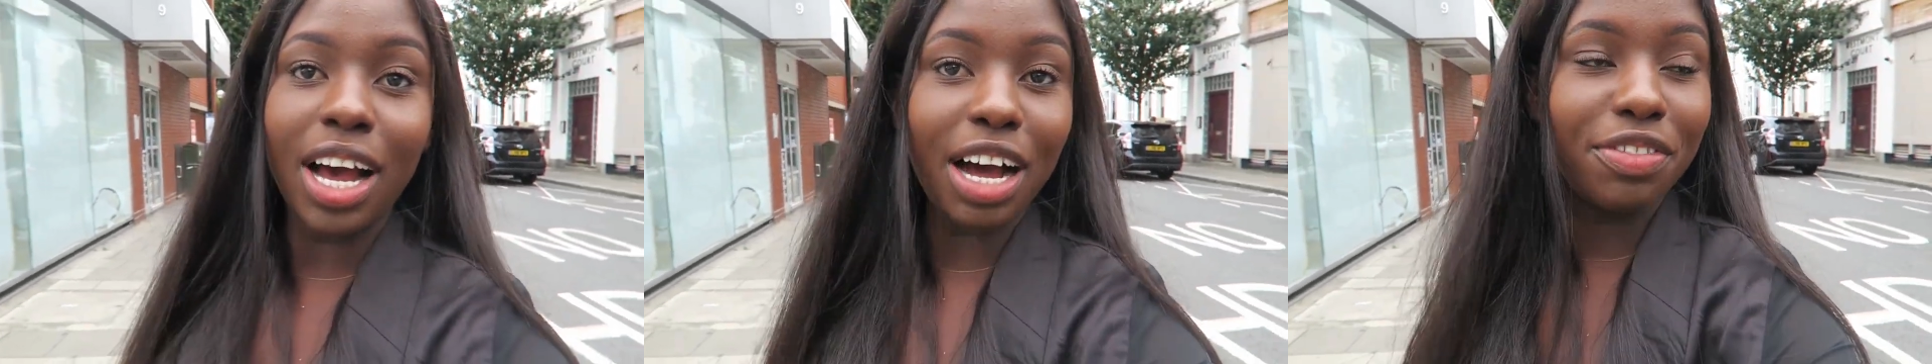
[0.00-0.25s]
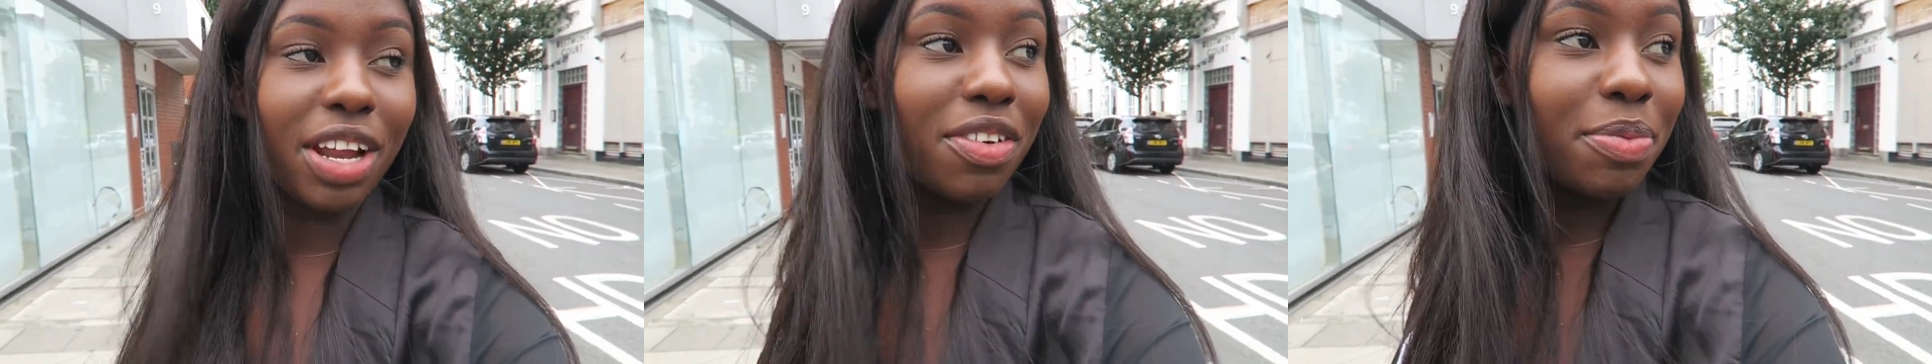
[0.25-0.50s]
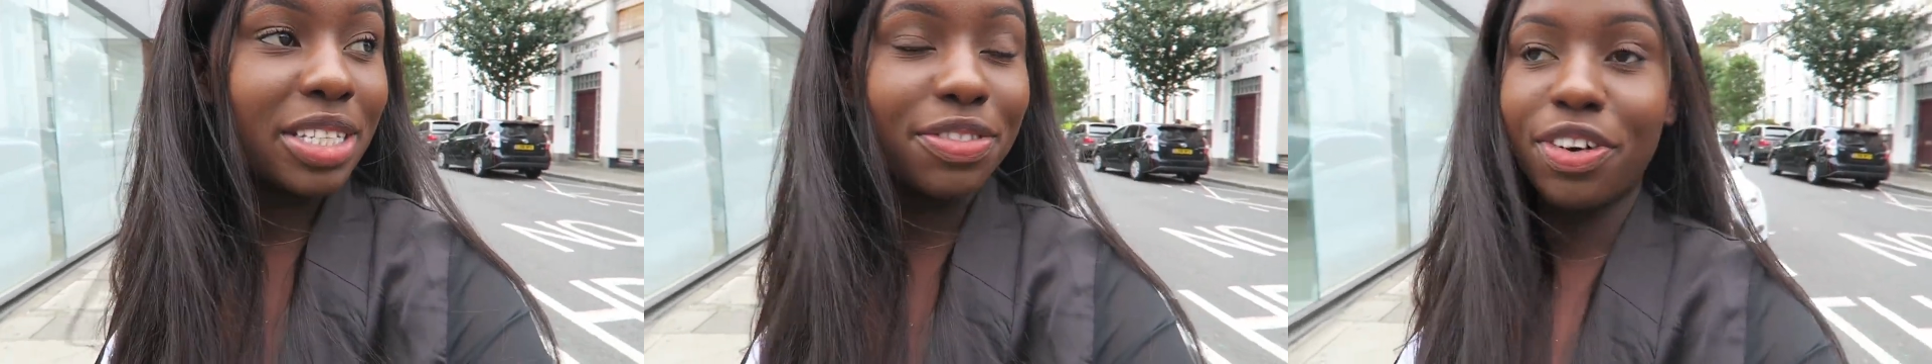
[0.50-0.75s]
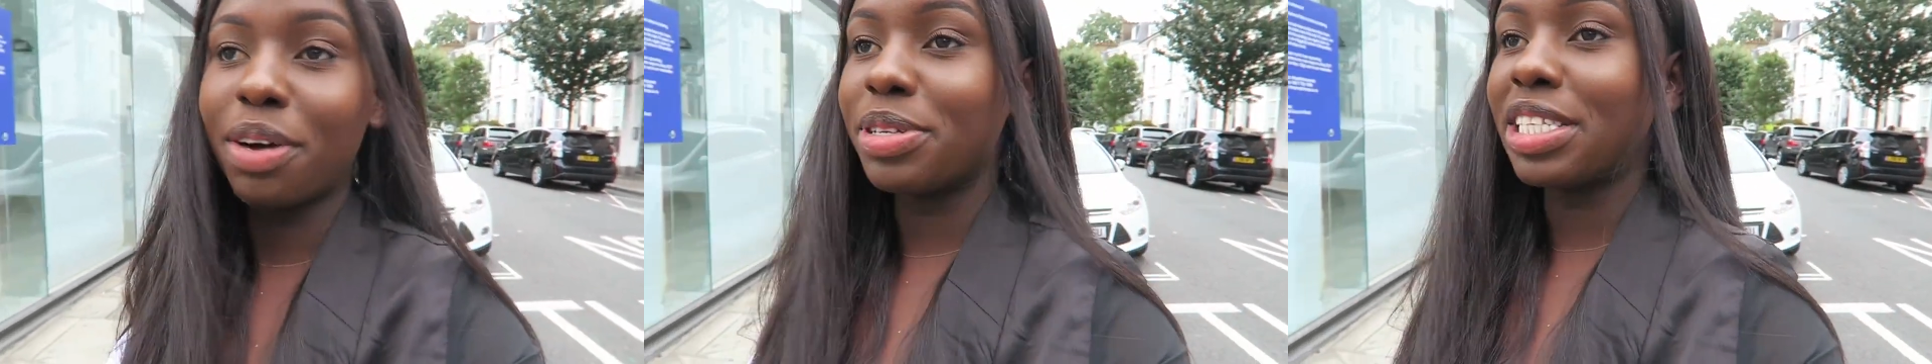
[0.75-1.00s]
I've never been to
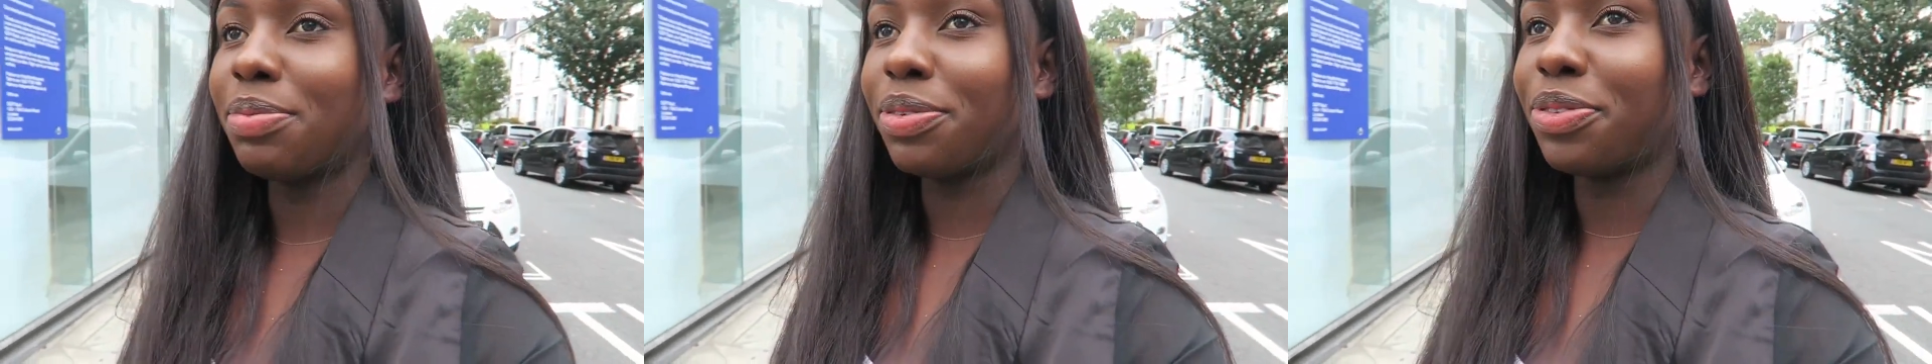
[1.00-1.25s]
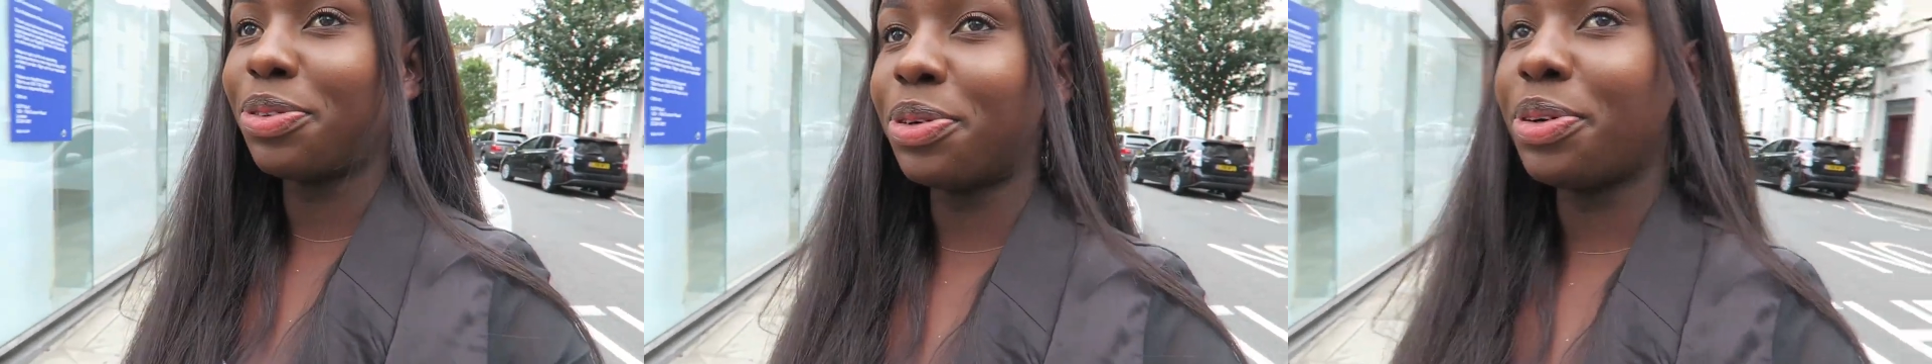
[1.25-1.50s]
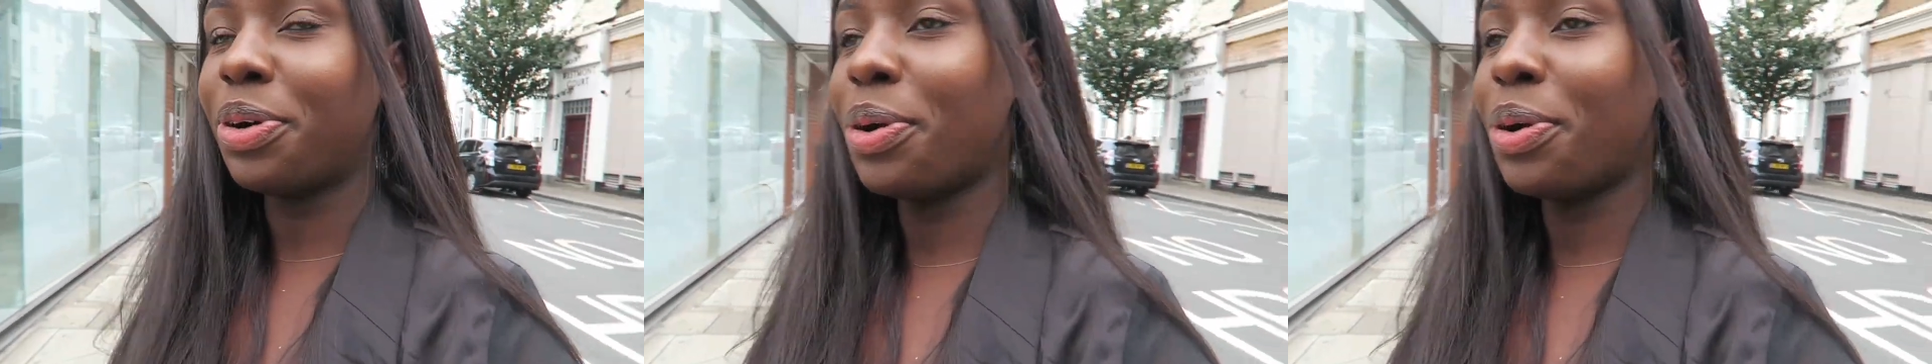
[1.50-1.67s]
Pharmacy before,